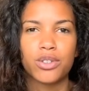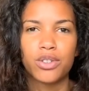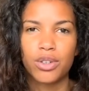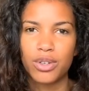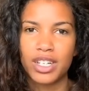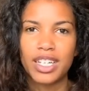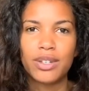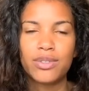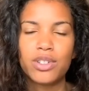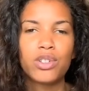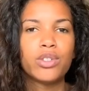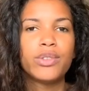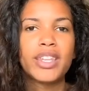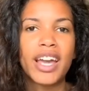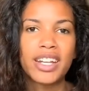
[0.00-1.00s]
So it gives you
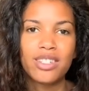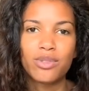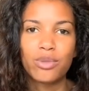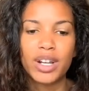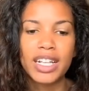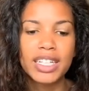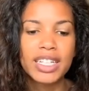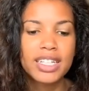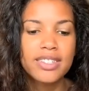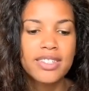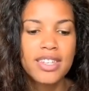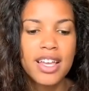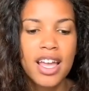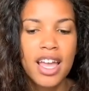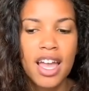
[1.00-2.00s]
nice ringlets.